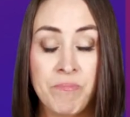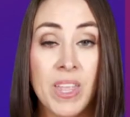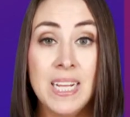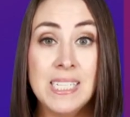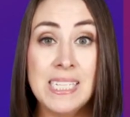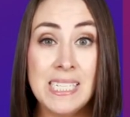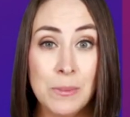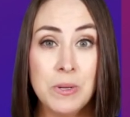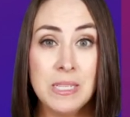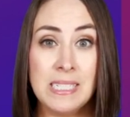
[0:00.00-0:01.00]
And it's as
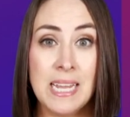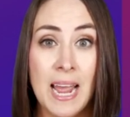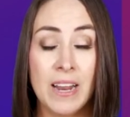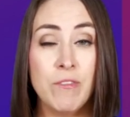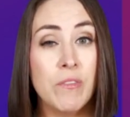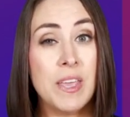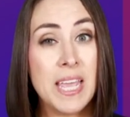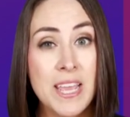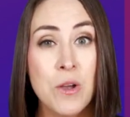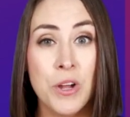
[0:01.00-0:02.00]
simple as that. If you have
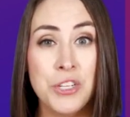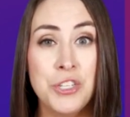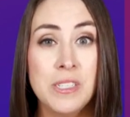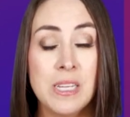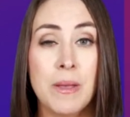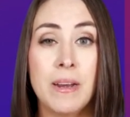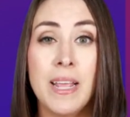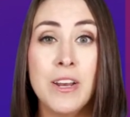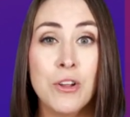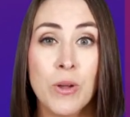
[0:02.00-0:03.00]
any questions about
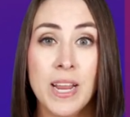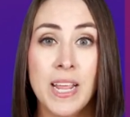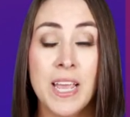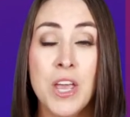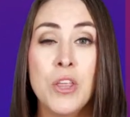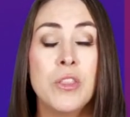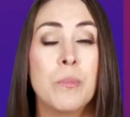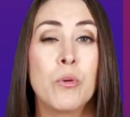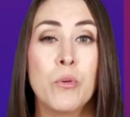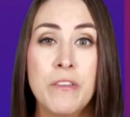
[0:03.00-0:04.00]
integrating the
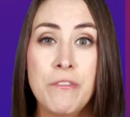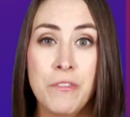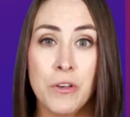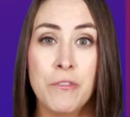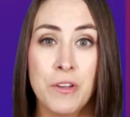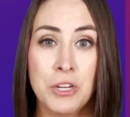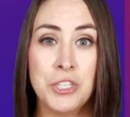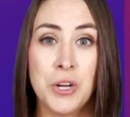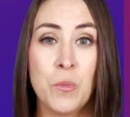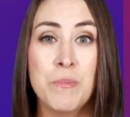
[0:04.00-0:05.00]
pre-fill
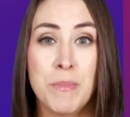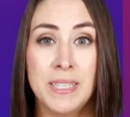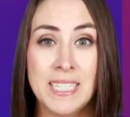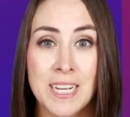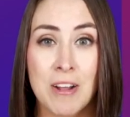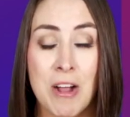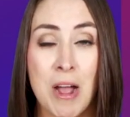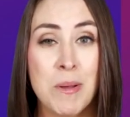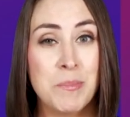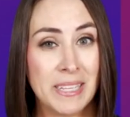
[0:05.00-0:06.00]
function with monday dot
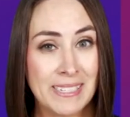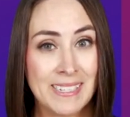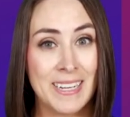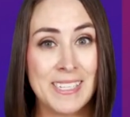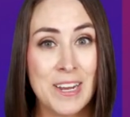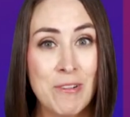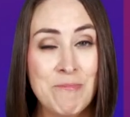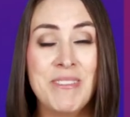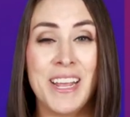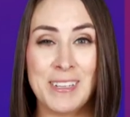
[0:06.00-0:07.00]
com, please let us
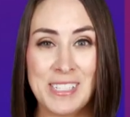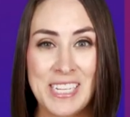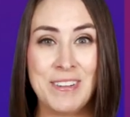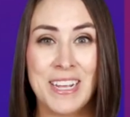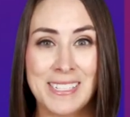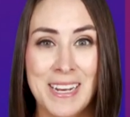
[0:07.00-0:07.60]
know, and I'll see you next